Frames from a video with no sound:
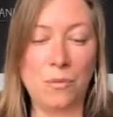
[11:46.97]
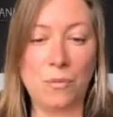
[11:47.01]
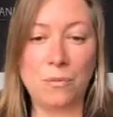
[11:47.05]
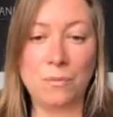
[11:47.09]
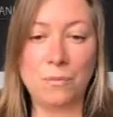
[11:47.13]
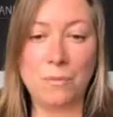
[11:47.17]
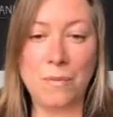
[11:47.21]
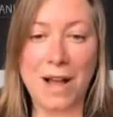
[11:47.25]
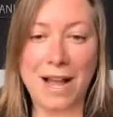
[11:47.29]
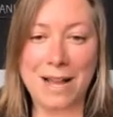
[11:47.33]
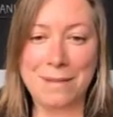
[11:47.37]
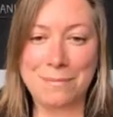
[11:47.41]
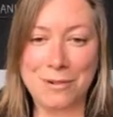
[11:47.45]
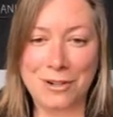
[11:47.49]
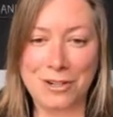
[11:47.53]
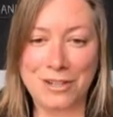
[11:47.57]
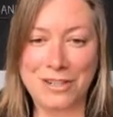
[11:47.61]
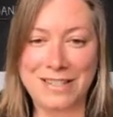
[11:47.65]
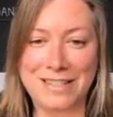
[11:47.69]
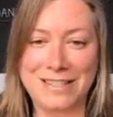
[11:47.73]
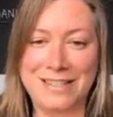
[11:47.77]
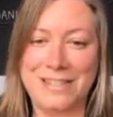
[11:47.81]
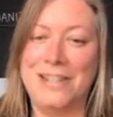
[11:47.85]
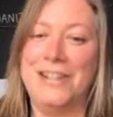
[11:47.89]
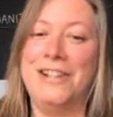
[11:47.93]
my
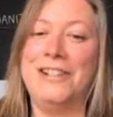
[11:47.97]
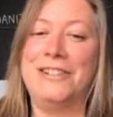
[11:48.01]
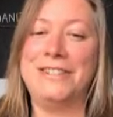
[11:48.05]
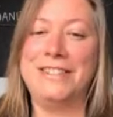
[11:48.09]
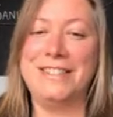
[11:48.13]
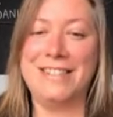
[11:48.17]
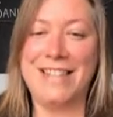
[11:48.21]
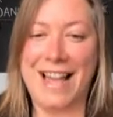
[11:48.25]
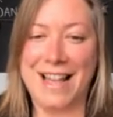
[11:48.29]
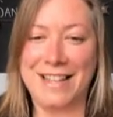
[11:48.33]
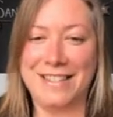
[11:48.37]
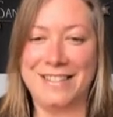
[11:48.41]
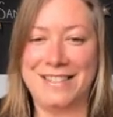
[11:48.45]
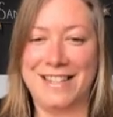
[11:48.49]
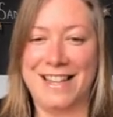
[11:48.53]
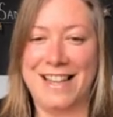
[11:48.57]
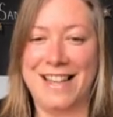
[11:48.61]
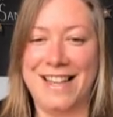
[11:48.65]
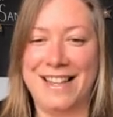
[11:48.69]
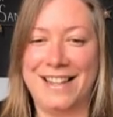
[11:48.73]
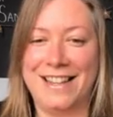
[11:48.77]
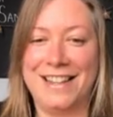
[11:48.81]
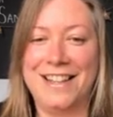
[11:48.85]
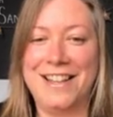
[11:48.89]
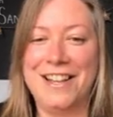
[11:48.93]
personal
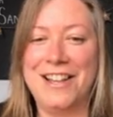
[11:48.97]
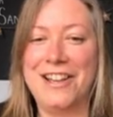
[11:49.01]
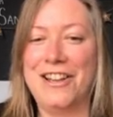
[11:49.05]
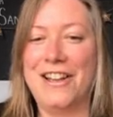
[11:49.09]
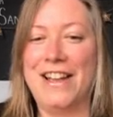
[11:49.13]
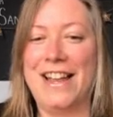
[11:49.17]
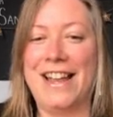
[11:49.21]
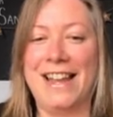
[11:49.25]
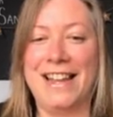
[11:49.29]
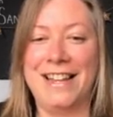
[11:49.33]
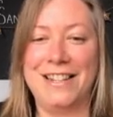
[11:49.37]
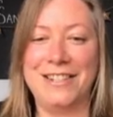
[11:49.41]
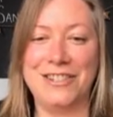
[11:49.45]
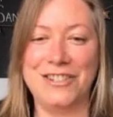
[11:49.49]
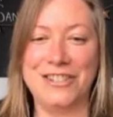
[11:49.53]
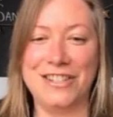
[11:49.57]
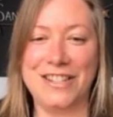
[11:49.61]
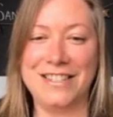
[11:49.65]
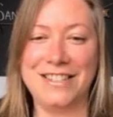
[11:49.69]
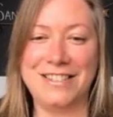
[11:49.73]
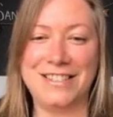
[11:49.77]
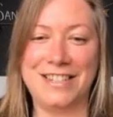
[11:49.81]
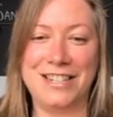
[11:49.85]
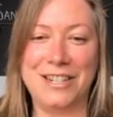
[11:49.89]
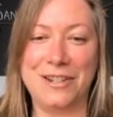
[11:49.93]
testing in
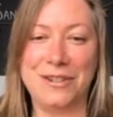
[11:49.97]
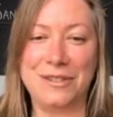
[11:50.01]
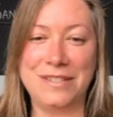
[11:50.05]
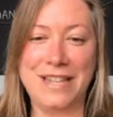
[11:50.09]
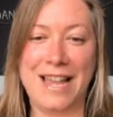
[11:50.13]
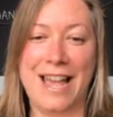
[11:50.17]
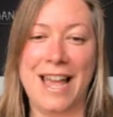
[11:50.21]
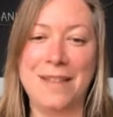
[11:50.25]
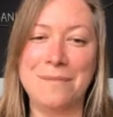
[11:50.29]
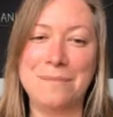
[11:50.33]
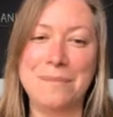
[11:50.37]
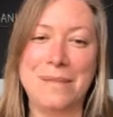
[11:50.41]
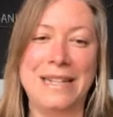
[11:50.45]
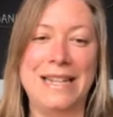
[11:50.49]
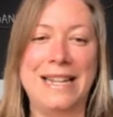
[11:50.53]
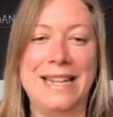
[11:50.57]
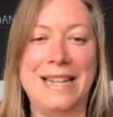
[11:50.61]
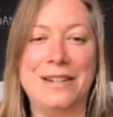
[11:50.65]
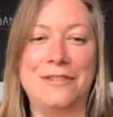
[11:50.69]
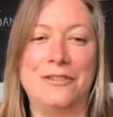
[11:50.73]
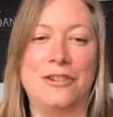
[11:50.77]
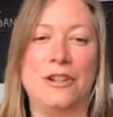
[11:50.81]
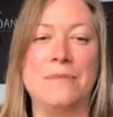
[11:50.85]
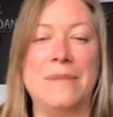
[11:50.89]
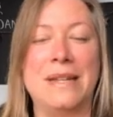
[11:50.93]
just, 10-minute
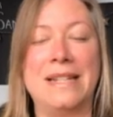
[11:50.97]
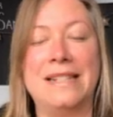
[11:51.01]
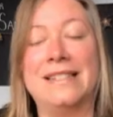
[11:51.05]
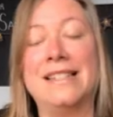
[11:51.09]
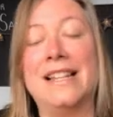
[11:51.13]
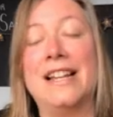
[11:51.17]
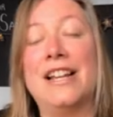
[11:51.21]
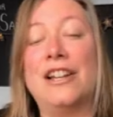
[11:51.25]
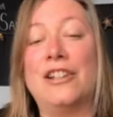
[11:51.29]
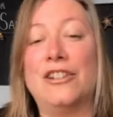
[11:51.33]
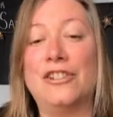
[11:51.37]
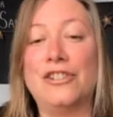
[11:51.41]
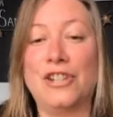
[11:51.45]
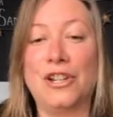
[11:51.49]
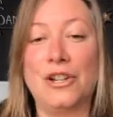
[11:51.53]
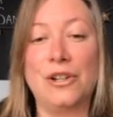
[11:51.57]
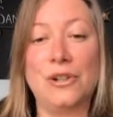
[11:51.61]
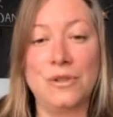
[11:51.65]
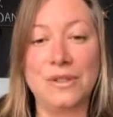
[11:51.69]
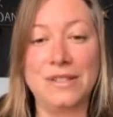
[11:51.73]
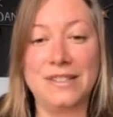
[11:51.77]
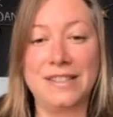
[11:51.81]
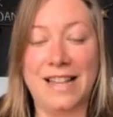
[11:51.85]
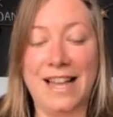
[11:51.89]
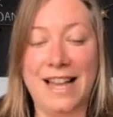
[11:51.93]
increments
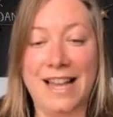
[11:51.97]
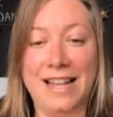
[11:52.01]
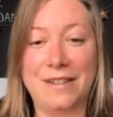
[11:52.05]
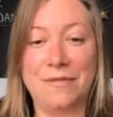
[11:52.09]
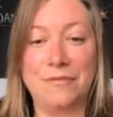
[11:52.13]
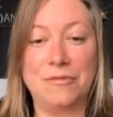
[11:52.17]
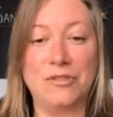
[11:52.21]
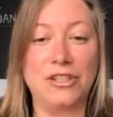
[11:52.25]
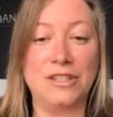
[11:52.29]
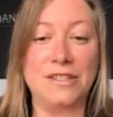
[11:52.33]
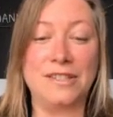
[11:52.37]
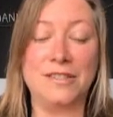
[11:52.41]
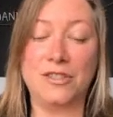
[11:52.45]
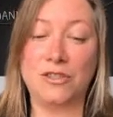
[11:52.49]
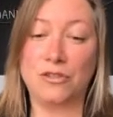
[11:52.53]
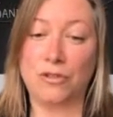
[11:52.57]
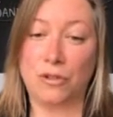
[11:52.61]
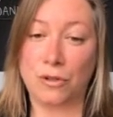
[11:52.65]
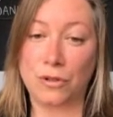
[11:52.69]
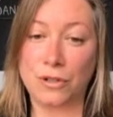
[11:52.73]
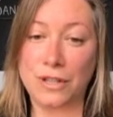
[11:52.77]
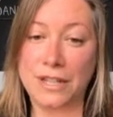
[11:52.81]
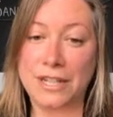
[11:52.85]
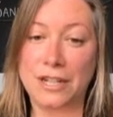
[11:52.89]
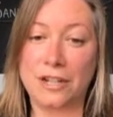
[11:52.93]
shows that just
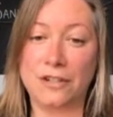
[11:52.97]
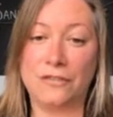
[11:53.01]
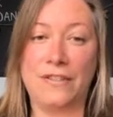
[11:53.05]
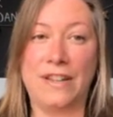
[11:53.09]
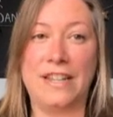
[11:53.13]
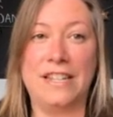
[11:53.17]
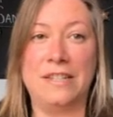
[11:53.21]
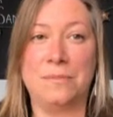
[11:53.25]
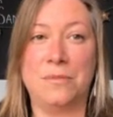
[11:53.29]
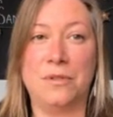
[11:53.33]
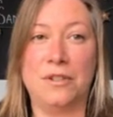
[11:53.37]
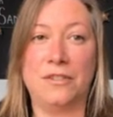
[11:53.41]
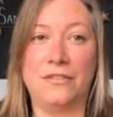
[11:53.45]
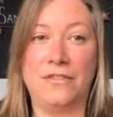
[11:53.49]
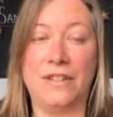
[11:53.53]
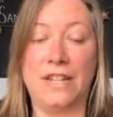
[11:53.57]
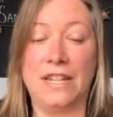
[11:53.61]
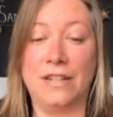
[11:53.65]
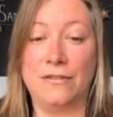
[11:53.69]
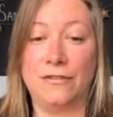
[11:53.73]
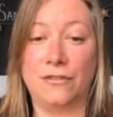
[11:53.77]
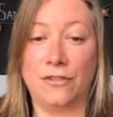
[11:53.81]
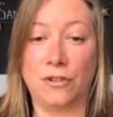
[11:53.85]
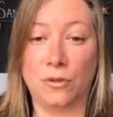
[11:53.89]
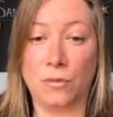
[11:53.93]
scrolling your Facebook
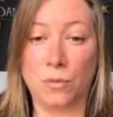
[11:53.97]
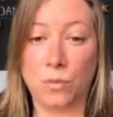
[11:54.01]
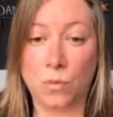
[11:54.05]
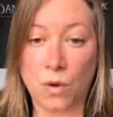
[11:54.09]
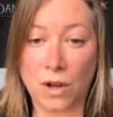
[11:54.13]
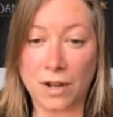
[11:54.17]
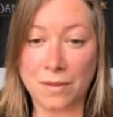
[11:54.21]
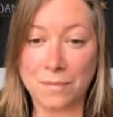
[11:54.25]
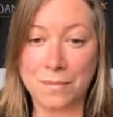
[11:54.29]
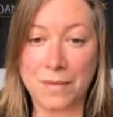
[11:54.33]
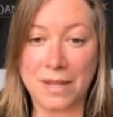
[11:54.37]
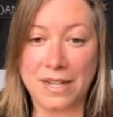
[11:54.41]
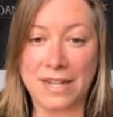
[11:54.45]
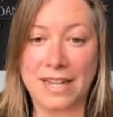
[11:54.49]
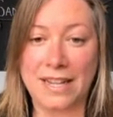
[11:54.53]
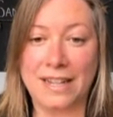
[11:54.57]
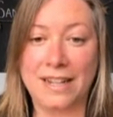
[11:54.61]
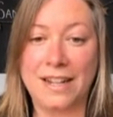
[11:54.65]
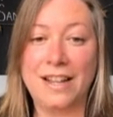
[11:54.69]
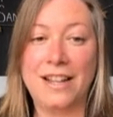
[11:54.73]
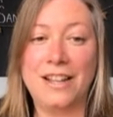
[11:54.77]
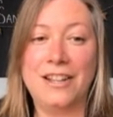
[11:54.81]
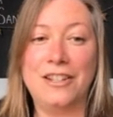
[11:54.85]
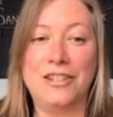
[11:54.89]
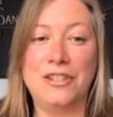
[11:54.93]
feed for 1 minute,
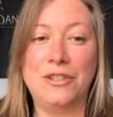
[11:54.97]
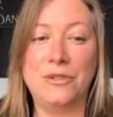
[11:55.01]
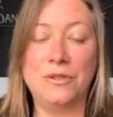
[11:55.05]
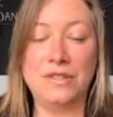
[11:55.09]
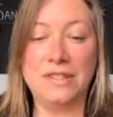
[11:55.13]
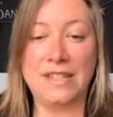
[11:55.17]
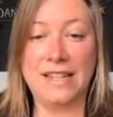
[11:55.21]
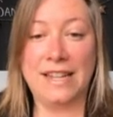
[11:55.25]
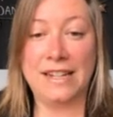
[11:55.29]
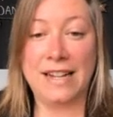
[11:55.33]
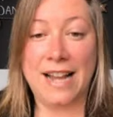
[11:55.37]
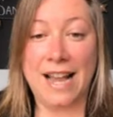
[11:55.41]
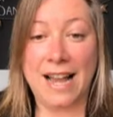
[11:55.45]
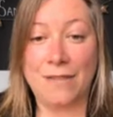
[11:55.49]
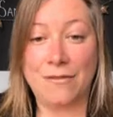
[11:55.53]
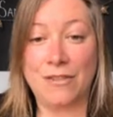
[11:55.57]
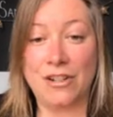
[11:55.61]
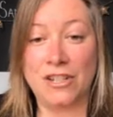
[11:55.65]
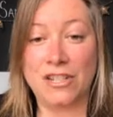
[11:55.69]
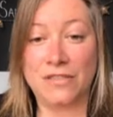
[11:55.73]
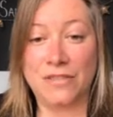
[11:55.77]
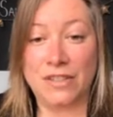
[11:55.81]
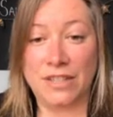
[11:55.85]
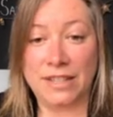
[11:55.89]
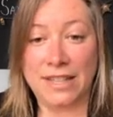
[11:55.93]
you see an
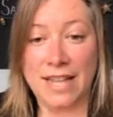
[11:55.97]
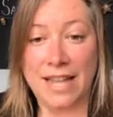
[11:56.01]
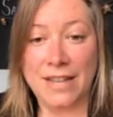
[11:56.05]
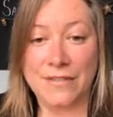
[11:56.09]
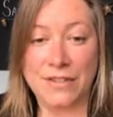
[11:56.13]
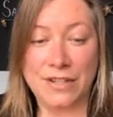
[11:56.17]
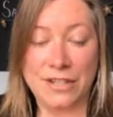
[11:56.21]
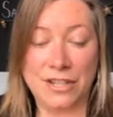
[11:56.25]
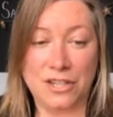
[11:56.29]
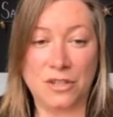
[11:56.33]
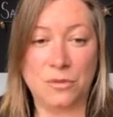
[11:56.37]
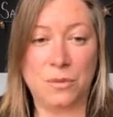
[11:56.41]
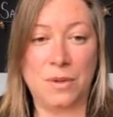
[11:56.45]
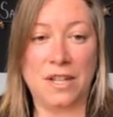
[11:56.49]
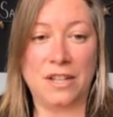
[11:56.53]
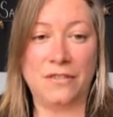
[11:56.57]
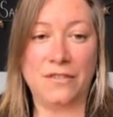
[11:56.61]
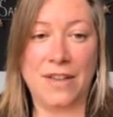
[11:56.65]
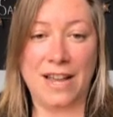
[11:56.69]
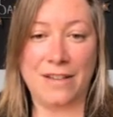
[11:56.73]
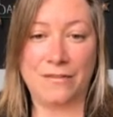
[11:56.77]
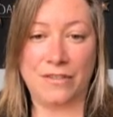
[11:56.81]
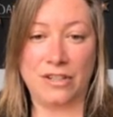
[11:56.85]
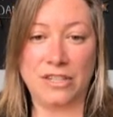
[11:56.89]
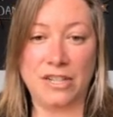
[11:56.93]
average of 11 to 12
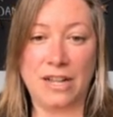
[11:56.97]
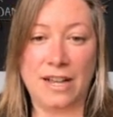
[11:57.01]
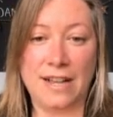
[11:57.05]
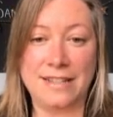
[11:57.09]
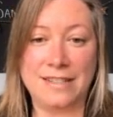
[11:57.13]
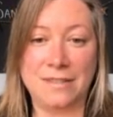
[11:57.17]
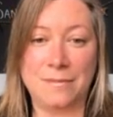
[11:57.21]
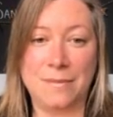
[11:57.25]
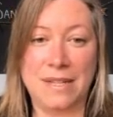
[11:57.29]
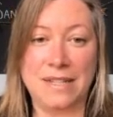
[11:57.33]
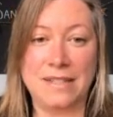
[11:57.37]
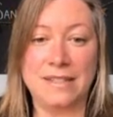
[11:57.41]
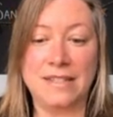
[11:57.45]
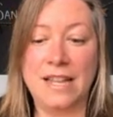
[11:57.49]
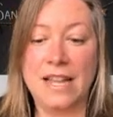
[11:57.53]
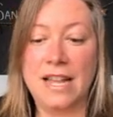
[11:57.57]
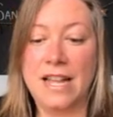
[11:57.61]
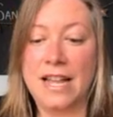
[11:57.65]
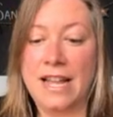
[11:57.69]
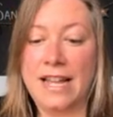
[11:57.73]
advertisements.